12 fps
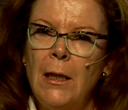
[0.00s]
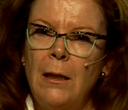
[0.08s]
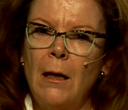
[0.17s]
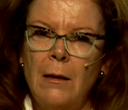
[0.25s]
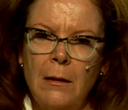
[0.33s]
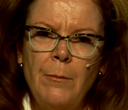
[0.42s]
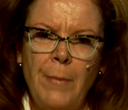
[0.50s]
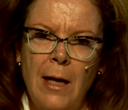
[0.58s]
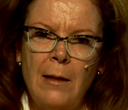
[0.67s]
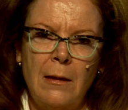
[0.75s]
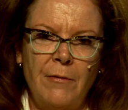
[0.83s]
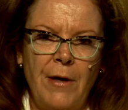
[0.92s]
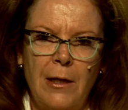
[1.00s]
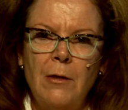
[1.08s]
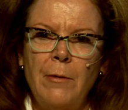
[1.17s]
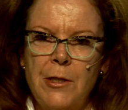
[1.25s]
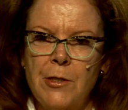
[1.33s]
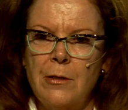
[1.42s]
non-combatant
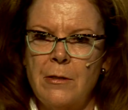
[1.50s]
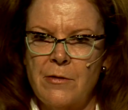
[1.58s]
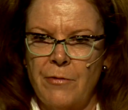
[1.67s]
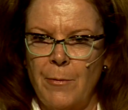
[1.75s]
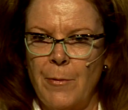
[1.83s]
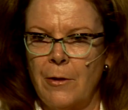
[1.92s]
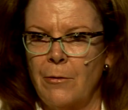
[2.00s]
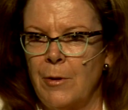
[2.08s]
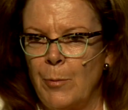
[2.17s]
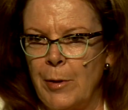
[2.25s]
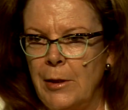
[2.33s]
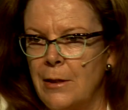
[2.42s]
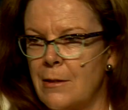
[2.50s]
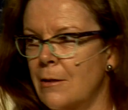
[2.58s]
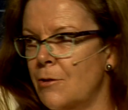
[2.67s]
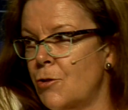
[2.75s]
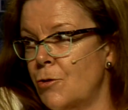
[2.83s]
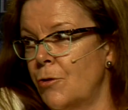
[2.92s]
evacuations from the Korean
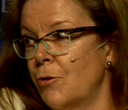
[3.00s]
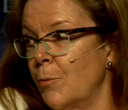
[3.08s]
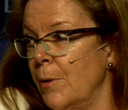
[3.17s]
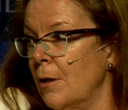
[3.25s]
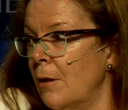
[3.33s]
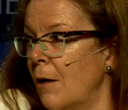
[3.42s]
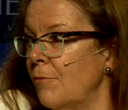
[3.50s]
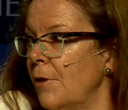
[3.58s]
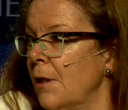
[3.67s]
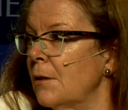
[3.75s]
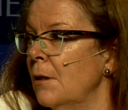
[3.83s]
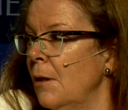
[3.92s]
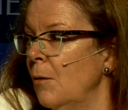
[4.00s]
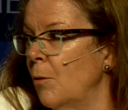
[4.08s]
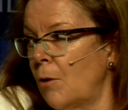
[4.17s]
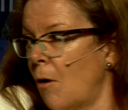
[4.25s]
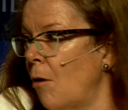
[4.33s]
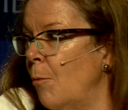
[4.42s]
Peninsula, should there be a conflict,
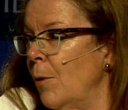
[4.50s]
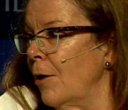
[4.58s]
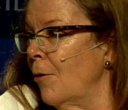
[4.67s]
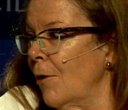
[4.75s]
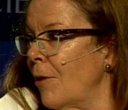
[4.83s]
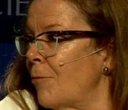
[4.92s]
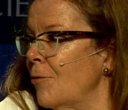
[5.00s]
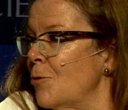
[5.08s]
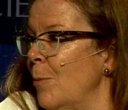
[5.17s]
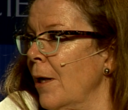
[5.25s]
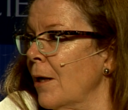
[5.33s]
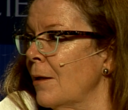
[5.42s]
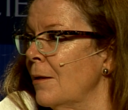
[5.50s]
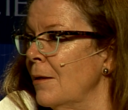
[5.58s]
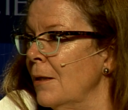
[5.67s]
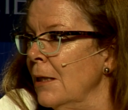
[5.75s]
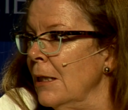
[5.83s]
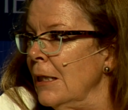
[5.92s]
would all be going through Japan.
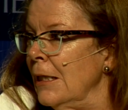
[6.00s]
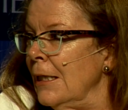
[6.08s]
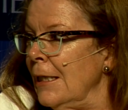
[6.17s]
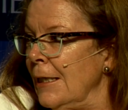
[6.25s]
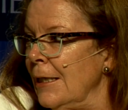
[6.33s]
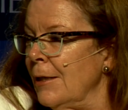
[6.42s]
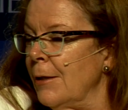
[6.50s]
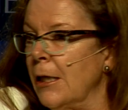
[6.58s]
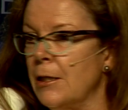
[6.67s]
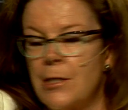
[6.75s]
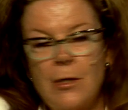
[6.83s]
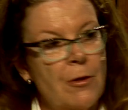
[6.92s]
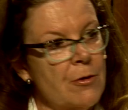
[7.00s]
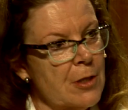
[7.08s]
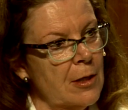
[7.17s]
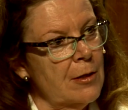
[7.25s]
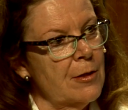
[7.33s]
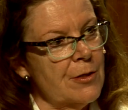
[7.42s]
And so there's
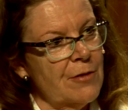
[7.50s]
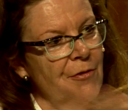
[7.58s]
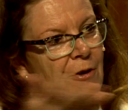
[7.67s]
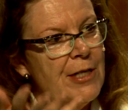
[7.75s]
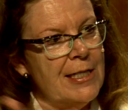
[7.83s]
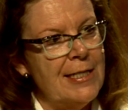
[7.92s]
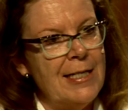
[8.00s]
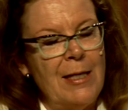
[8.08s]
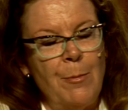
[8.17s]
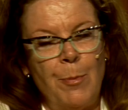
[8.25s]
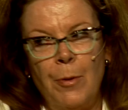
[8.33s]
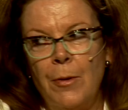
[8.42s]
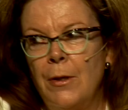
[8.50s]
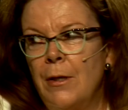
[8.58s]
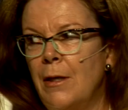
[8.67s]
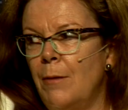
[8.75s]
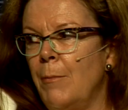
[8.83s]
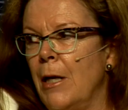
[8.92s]
a very deep
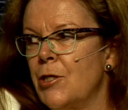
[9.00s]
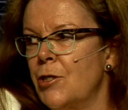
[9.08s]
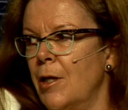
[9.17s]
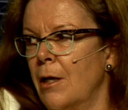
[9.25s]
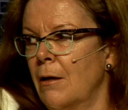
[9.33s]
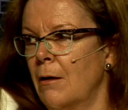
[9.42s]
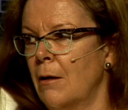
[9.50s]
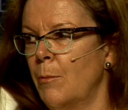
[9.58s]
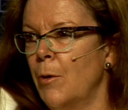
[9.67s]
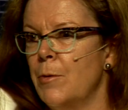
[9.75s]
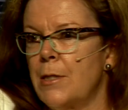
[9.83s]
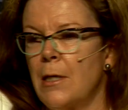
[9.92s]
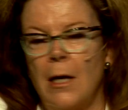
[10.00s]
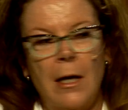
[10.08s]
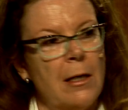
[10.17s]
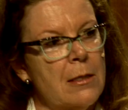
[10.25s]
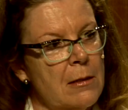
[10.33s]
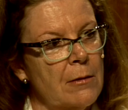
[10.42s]
enmeshing on both
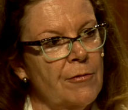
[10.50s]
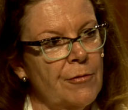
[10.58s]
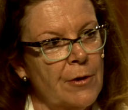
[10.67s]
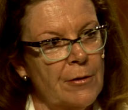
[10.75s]
sides of